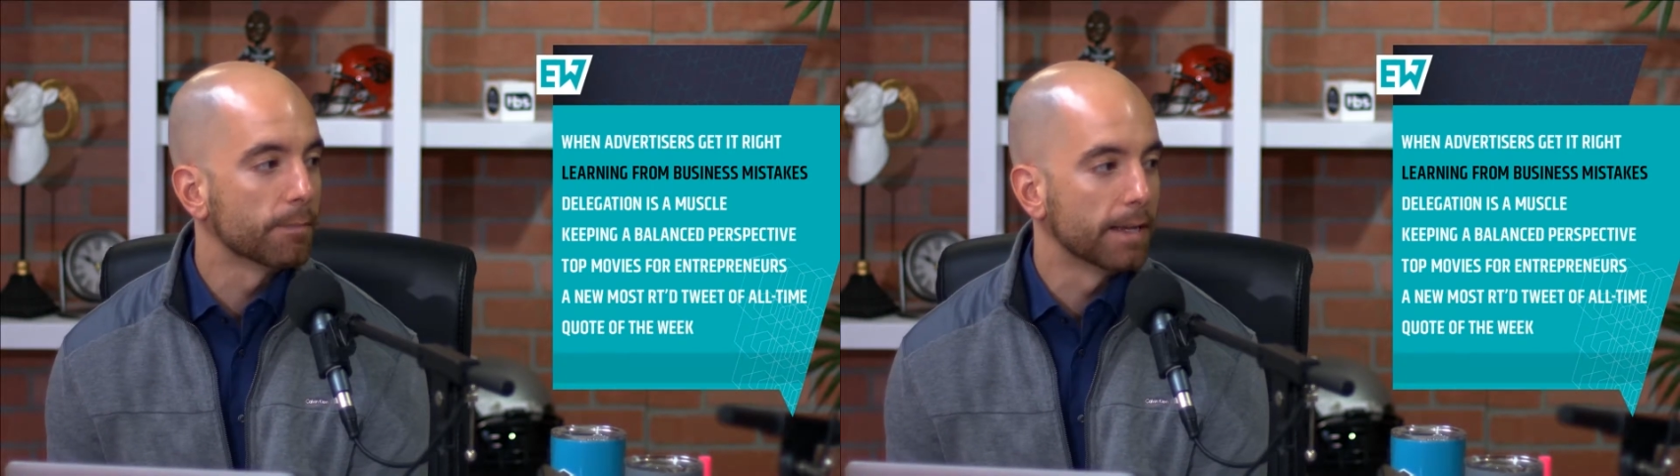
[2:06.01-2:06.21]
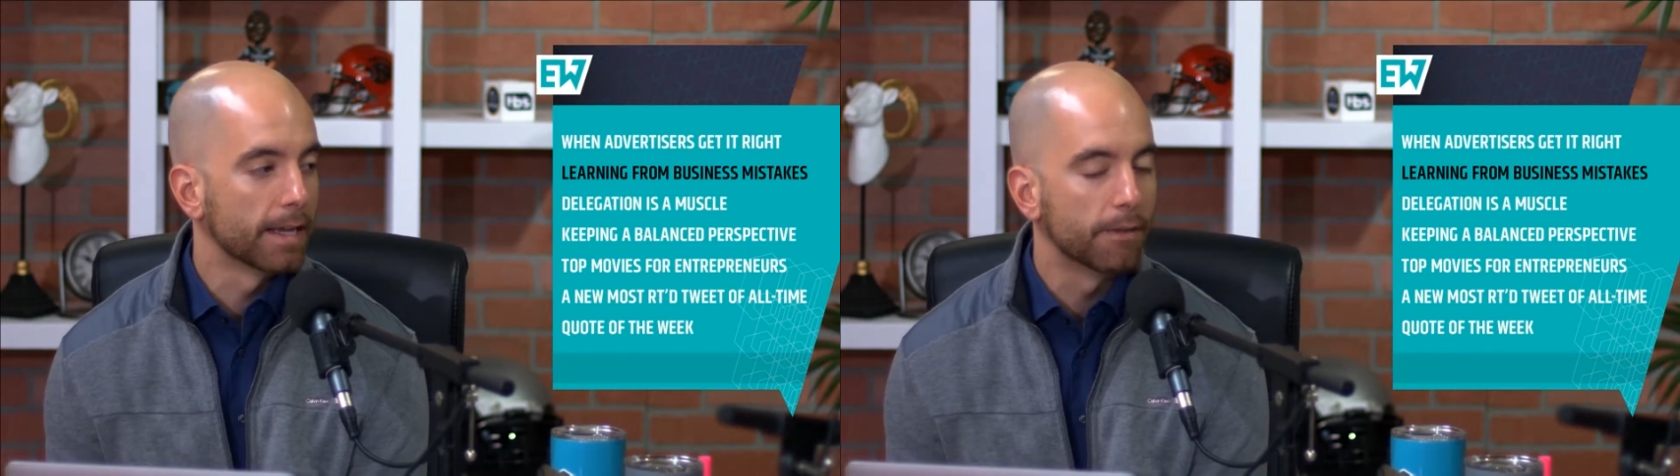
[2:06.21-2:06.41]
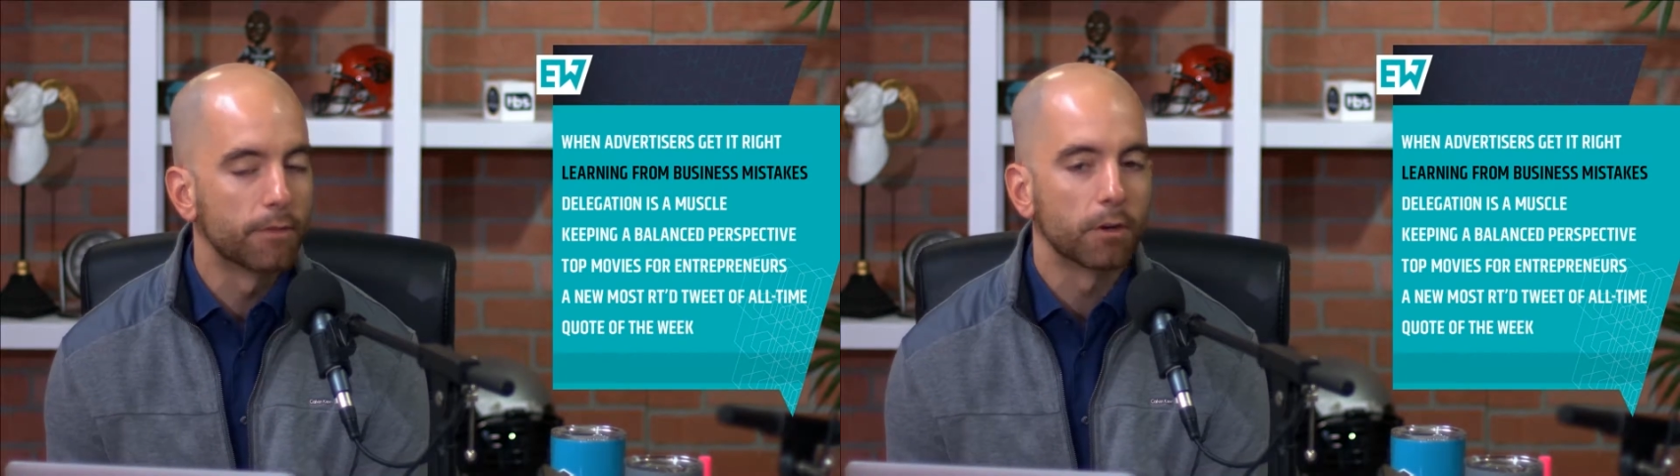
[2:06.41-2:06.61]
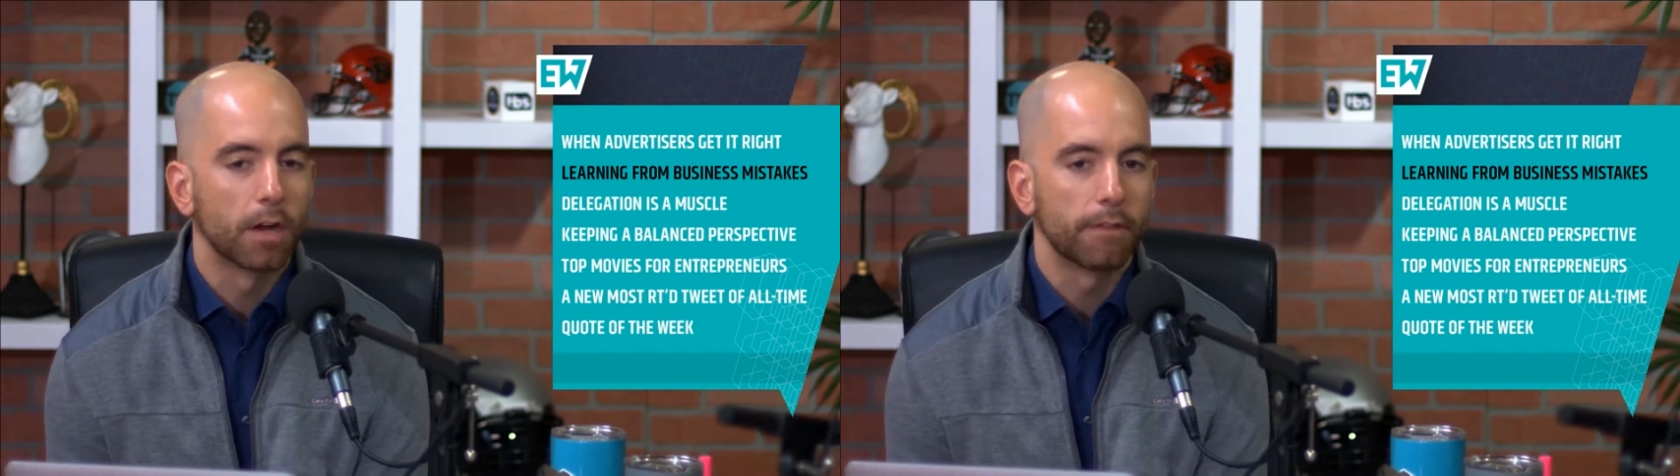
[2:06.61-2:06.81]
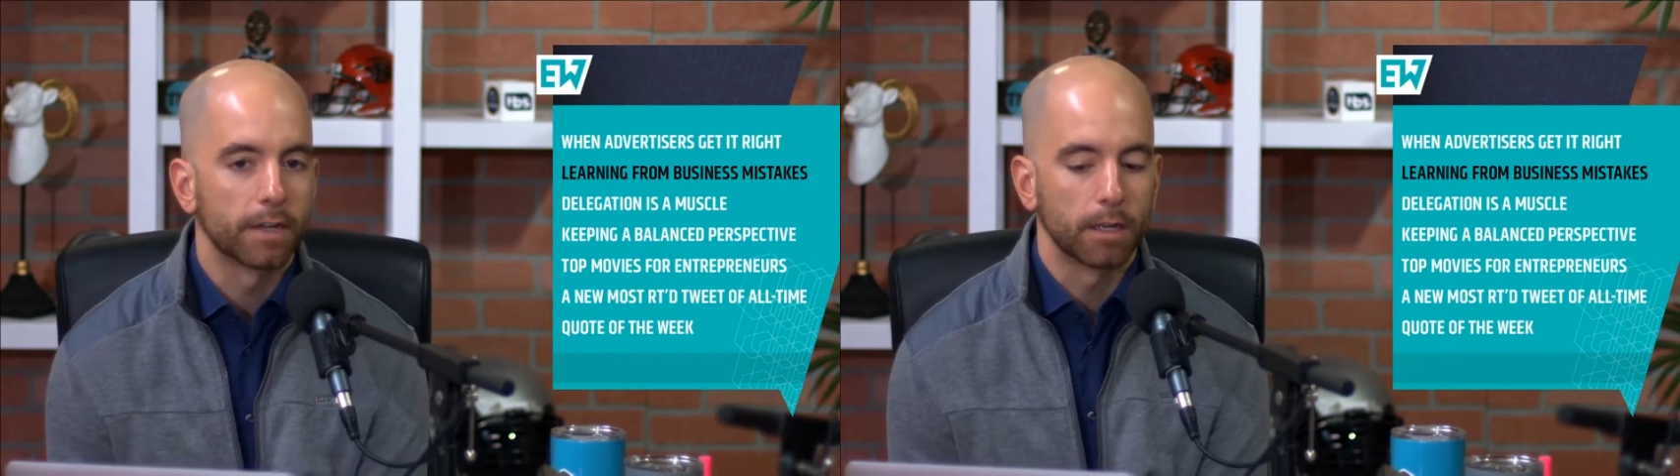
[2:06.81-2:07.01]
it could be an
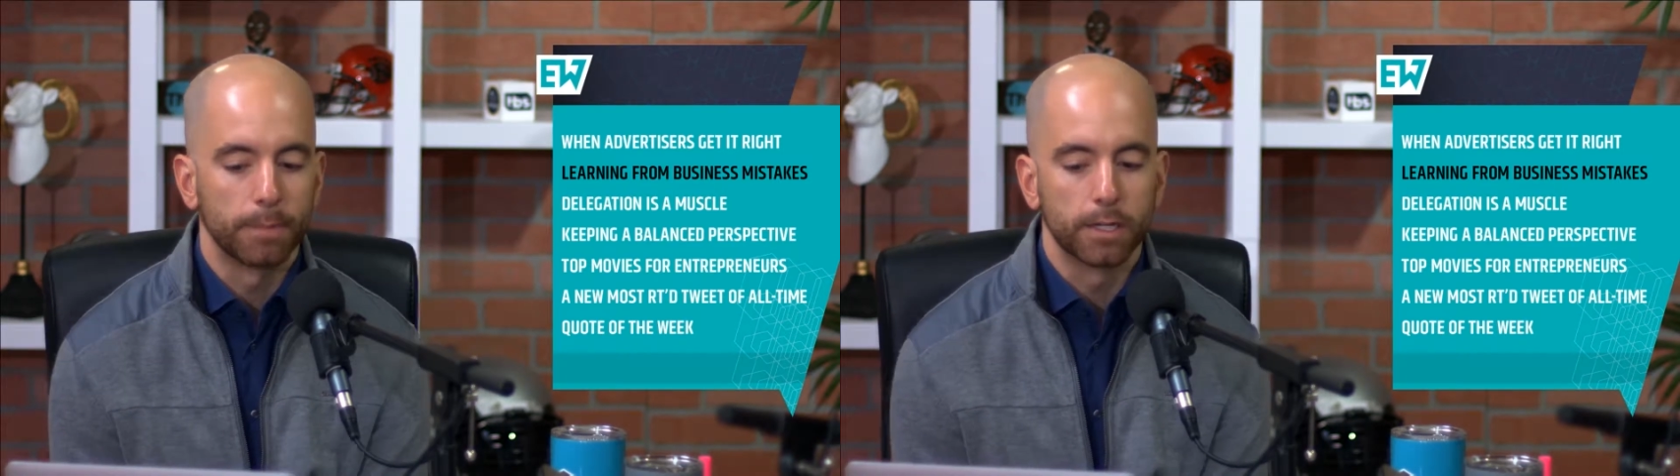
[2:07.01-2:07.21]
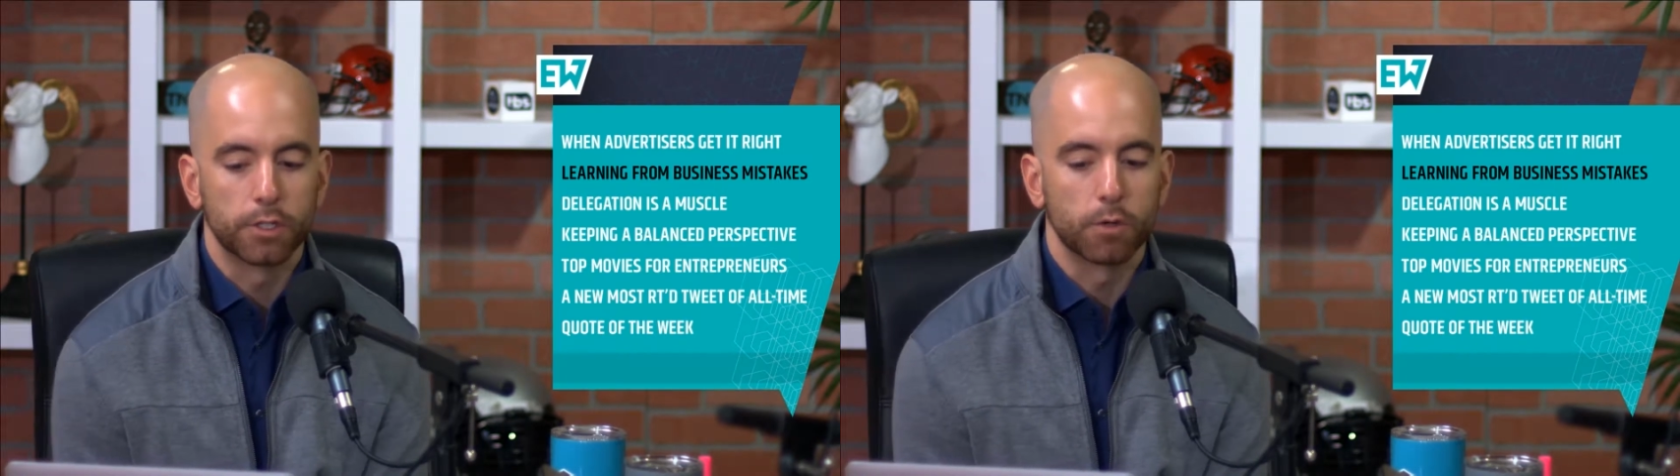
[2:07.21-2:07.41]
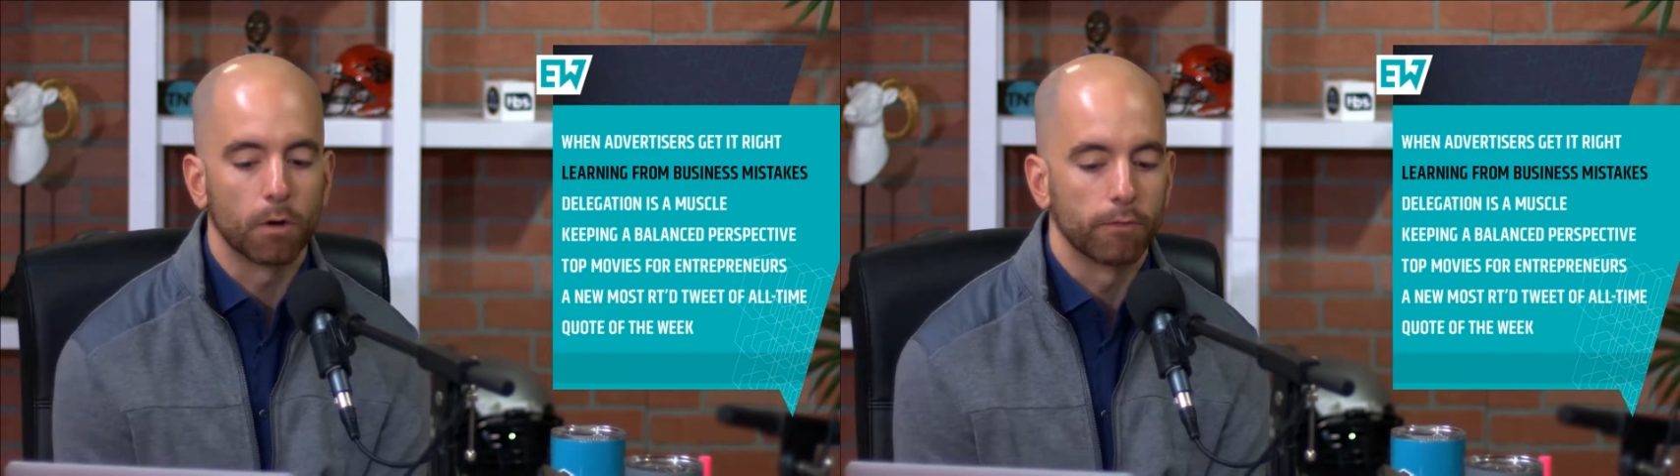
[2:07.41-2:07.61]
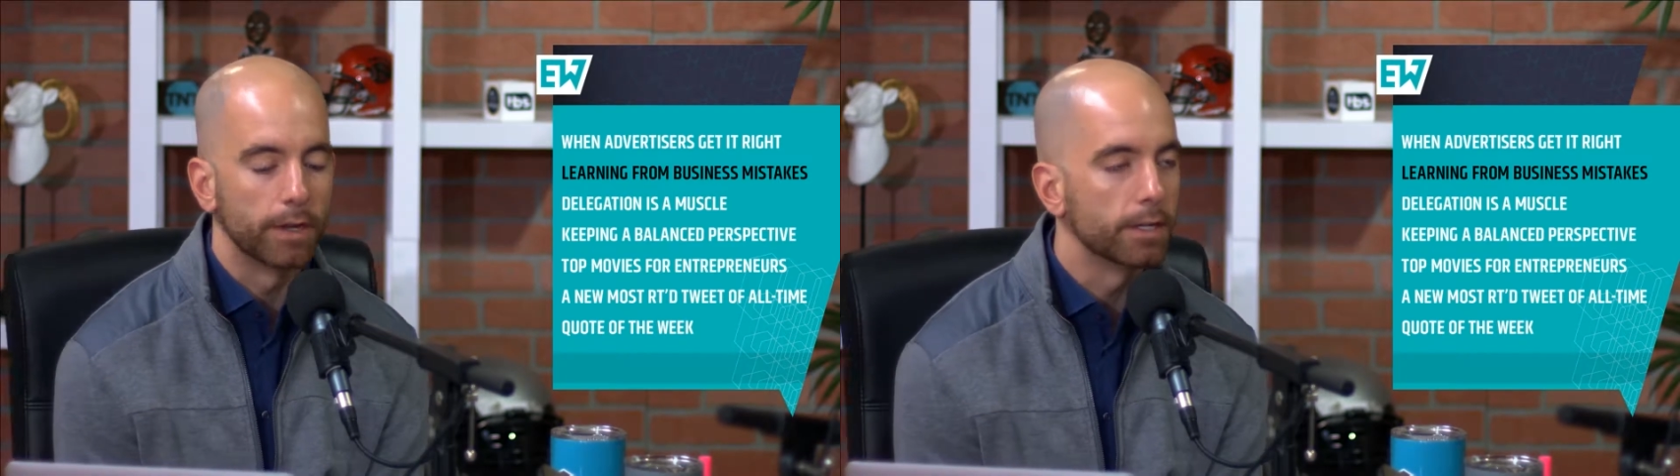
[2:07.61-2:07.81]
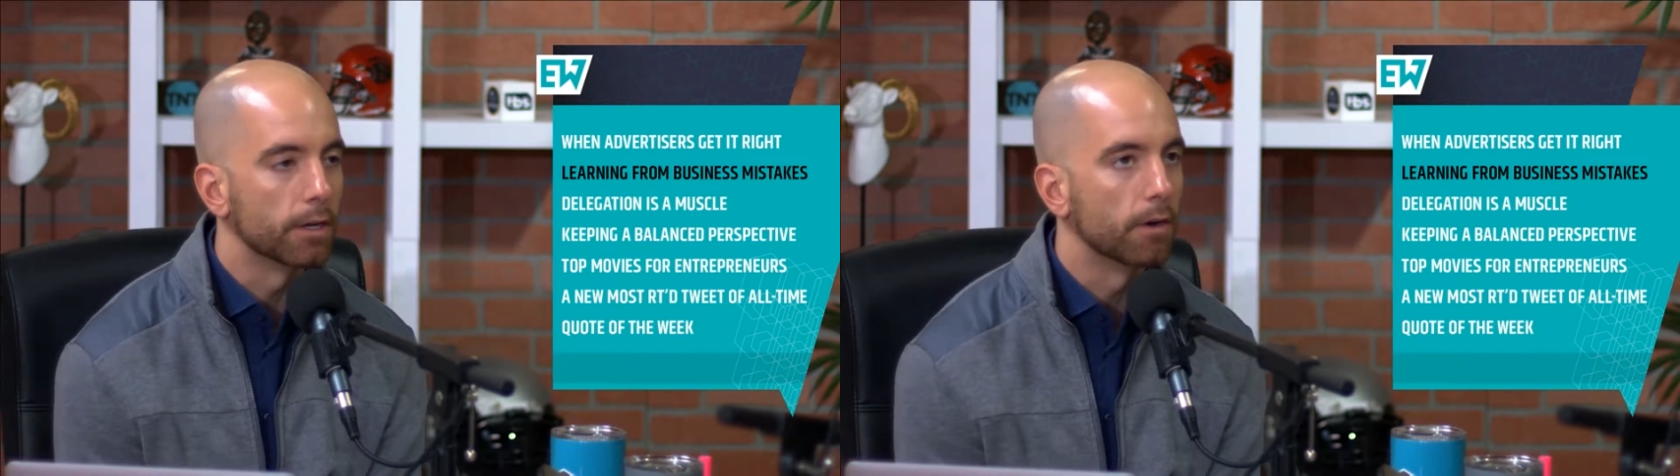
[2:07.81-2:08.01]
infographic, it could be a
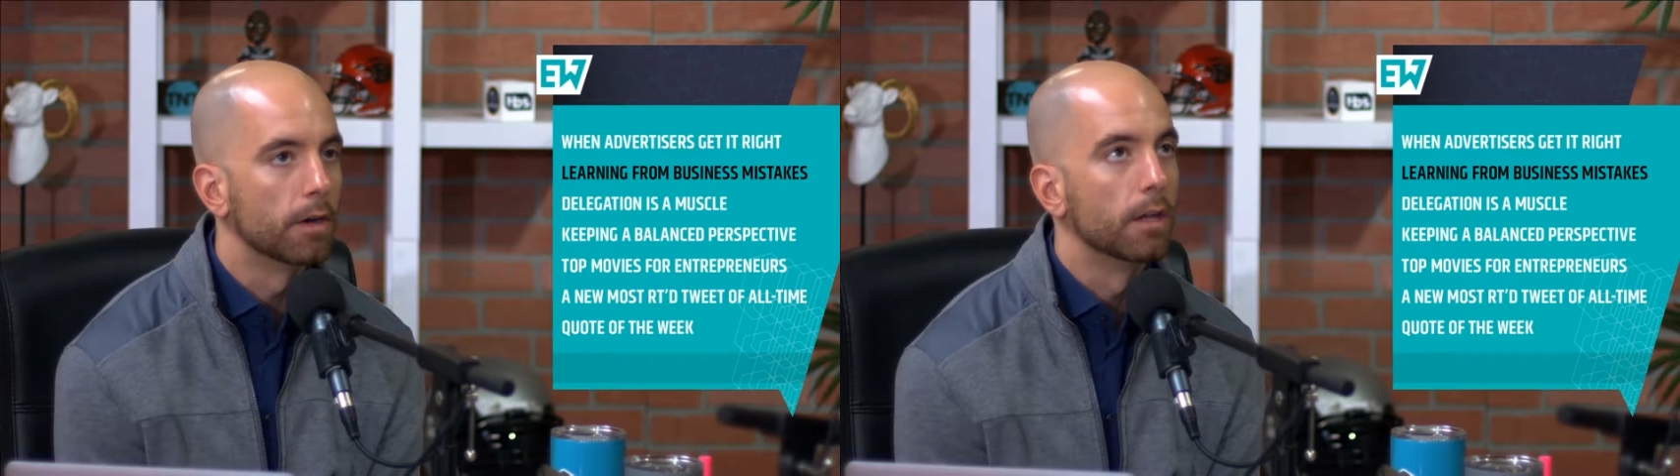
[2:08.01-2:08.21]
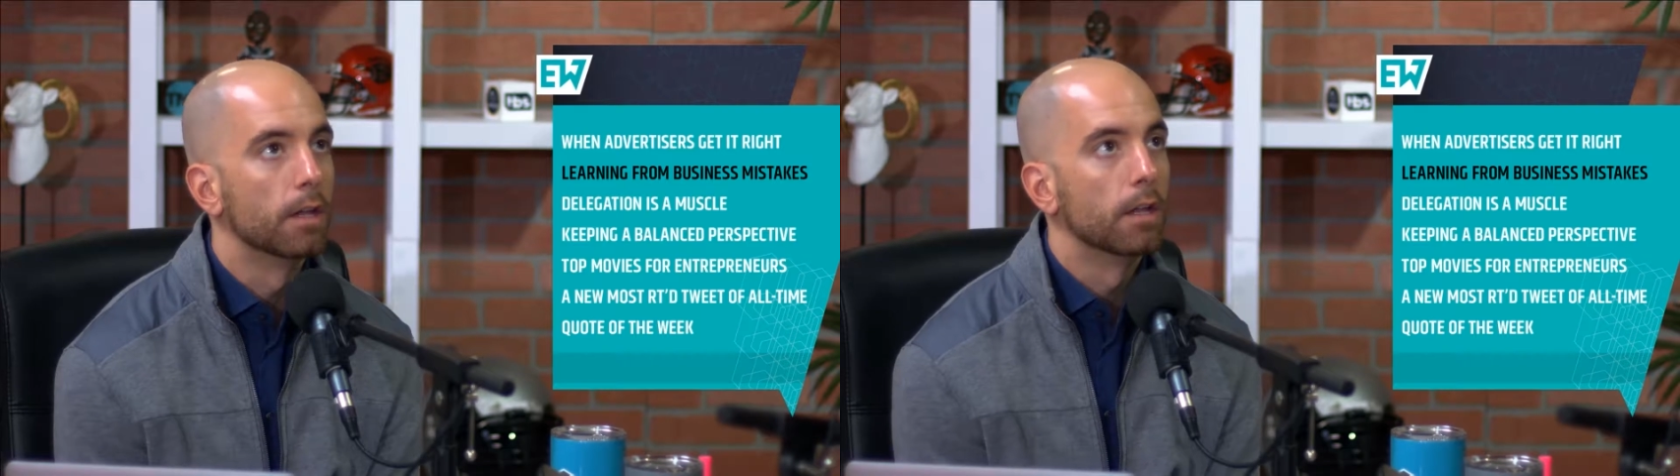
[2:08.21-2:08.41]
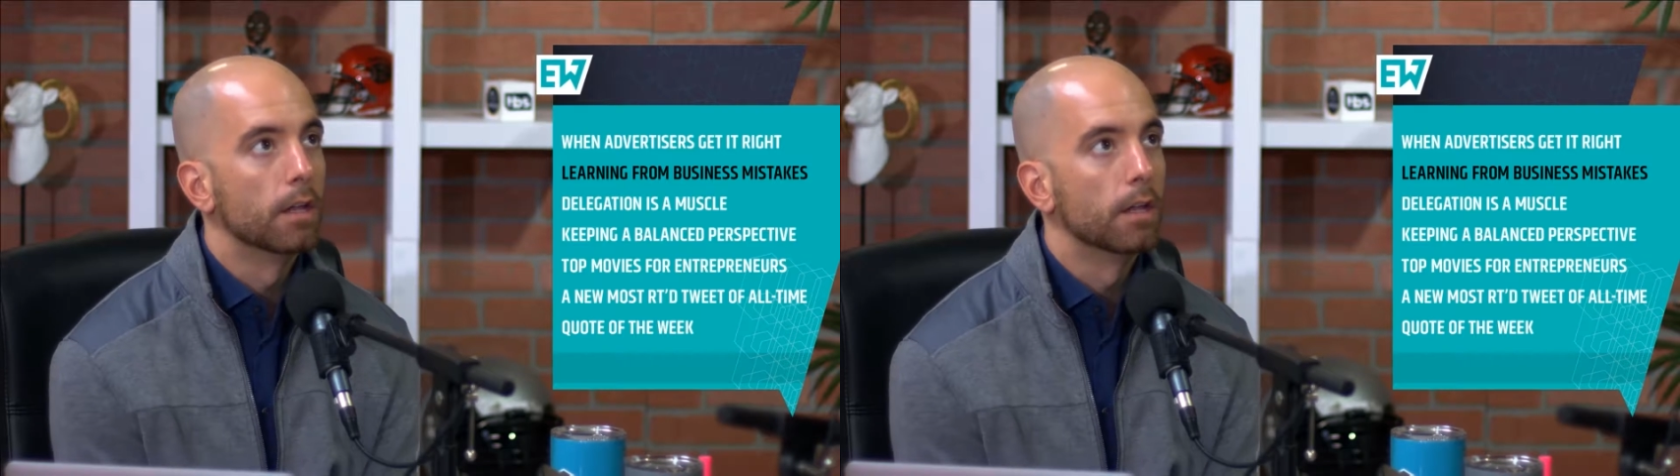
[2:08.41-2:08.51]
short video.